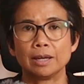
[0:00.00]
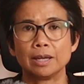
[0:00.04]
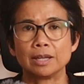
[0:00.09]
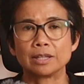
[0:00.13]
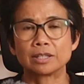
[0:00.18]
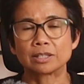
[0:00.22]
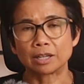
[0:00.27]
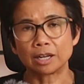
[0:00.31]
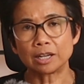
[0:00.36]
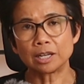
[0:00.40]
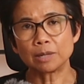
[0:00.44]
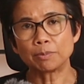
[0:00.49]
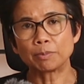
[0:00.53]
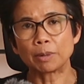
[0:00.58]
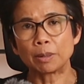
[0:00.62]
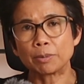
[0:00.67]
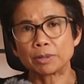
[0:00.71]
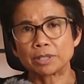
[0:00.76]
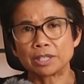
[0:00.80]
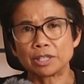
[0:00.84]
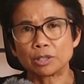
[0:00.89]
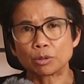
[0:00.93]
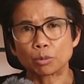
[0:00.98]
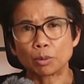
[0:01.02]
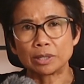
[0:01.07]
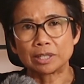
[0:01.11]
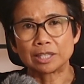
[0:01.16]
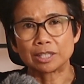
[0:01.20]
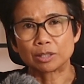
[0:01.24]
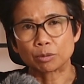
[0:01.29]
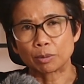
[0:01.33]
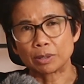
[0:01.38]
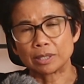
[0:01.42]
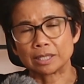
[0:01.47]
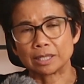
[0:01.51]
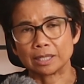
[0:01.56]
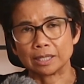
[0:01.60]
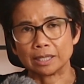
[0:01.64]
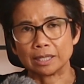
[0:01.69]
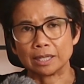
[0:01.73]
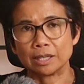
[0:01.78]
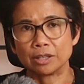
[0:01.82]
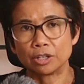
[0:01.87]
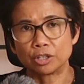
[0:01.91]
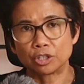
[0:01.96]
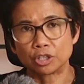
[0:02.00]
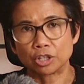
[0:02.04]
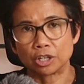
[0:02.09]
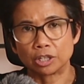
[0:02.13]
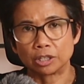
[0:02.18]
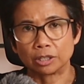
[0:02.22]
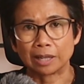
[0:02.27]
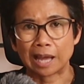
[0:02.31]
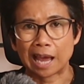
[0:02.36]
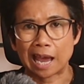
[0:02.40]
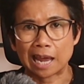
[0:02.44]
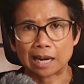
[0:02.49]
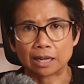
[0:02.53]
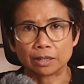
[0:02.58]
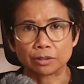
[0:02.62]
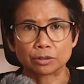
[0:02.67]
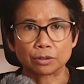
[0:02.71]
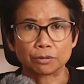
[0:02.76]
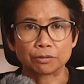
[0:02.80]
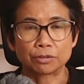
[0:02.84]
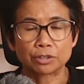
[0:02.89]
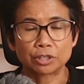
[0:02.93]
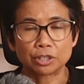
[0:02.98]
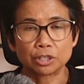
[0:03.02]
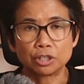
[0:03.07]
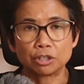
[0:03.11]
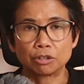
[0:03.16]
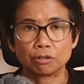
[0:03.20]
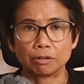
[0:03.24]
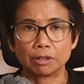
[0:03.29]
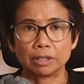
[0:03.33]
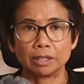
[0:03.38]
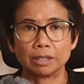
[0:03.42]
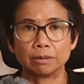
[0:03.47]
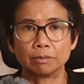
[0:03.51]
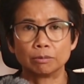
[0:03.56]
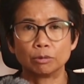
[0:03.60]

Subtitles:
A study published in 2020 in the journal Annals of Surgery